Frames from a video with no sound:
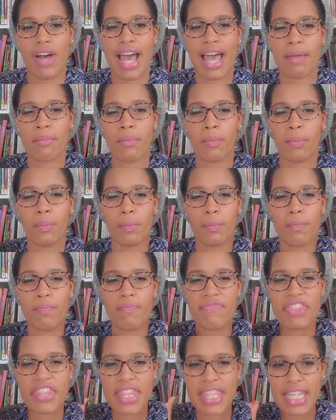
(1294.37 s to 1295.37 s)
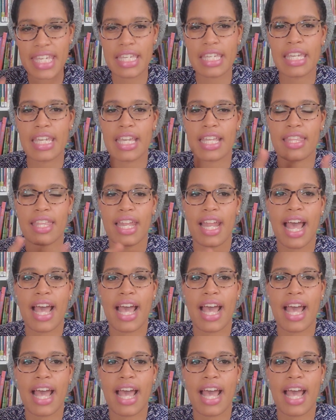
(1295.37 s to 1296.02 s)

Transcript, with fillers: I'm thinking that